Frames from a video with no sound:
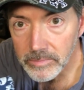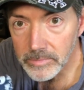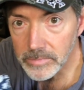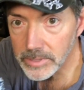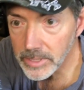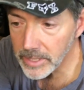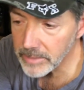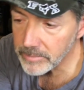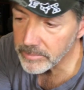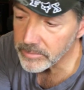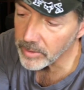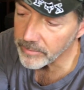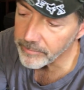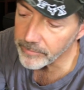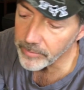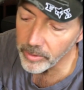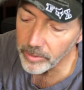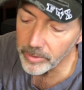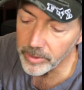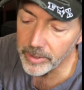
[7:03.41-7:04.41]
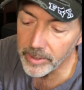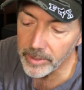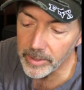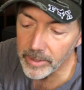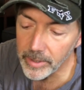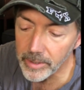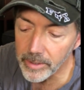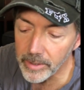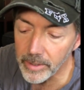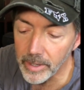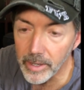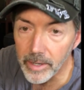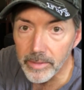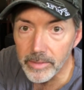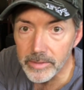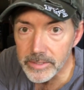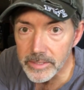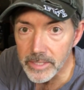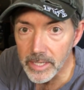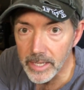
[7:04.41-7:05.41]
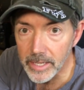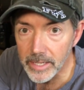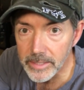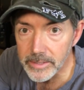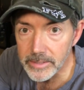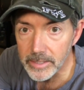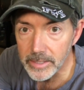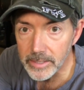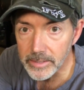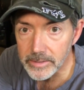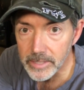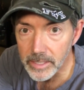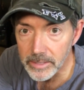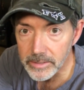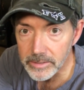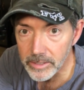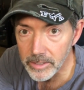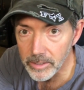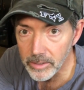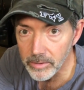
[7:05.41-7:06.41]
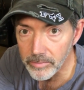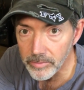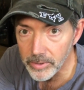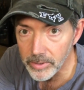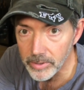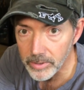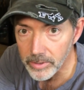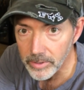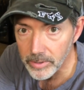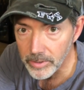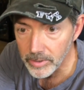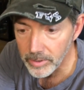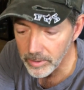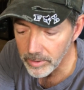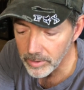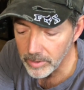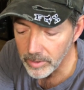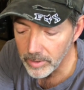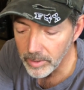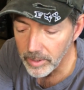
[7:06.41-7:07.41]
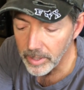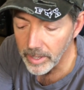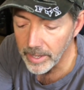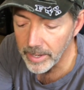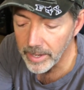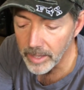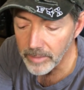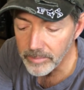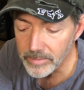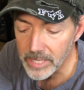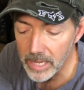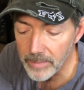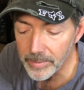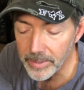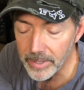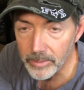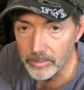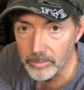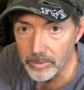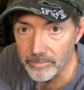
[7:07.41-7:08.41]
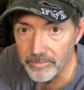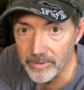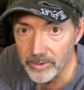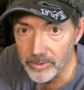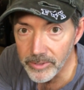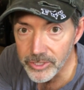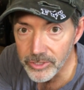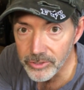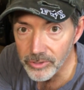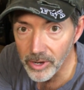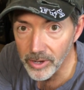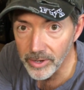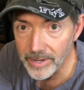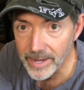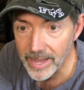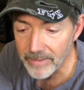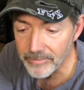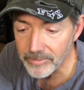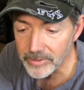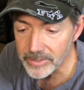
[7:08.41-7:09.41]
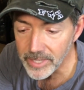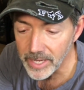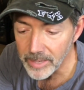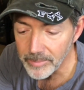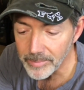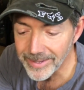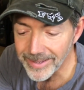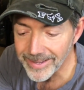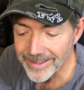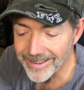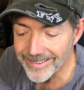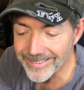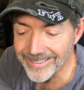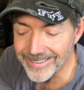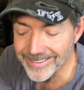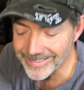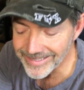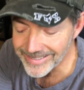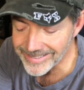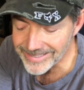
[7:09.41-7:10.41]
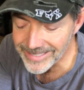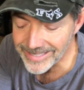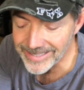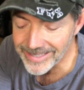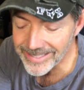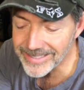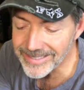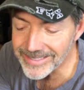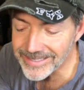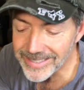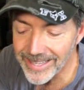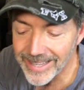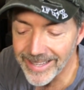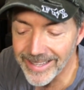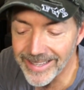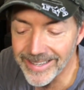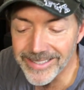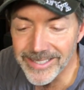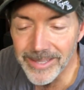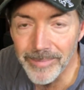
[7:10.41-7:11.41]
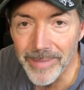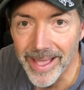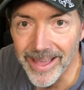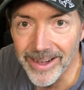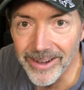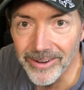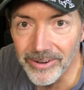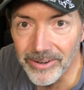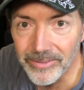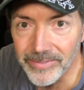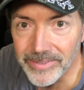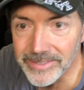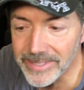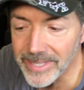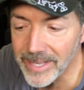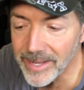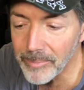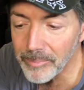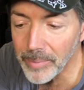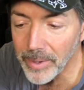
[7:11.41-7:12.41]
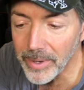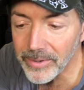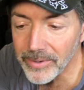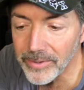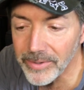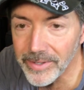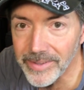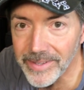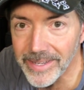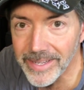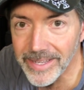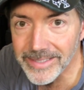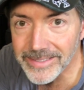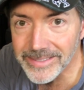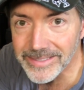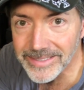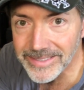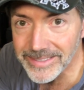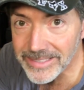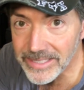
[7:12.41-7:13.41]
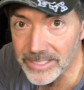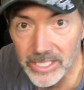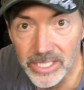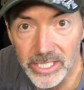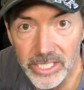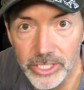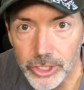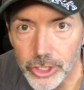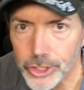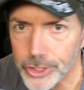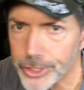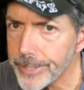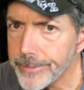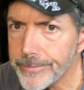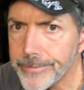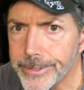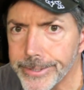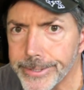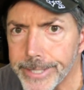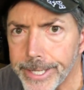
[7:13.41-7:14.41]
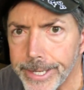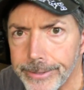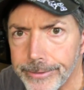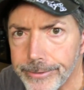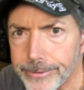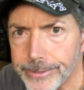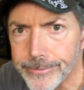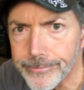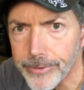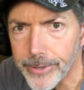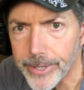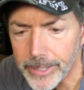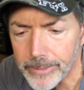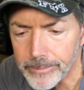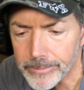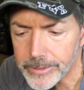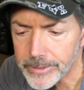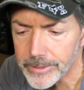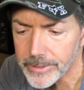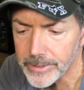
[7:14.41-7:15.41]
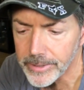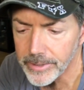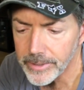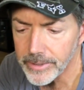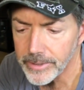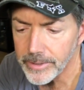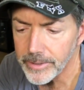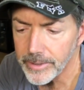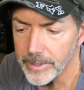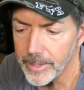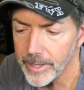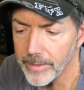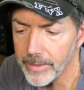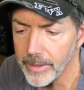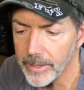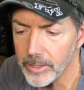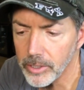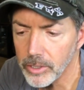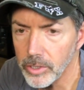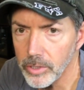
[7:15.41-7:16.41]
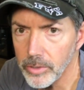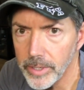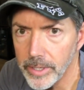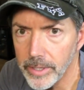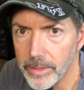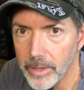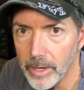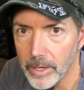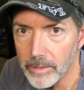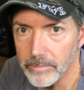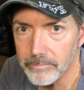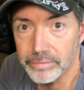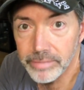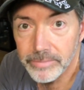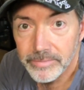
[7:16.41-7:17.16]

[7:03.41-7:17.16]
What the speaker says: See, so I folded it in on the sides and then tucked it over, and I'm taping it with very strong gaffer tape. And you're not gonna see this. It doesn't matter if it's kind of buckled in the ends, because this is gonna get shoved inside those frames and then glued in there.